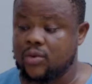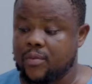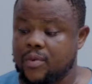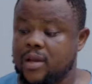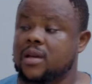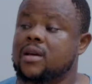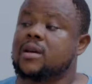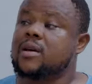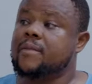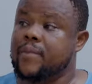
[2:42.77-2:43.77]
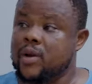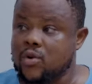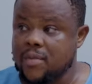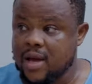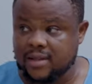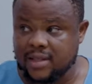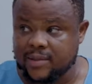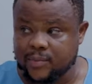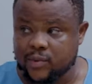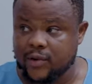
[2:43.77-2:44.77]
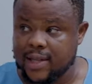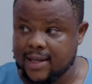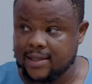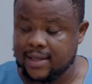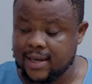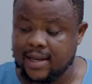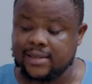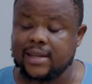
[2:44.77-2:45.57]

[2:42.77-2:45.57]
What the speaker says: you go bring penomiasis put for that thing now,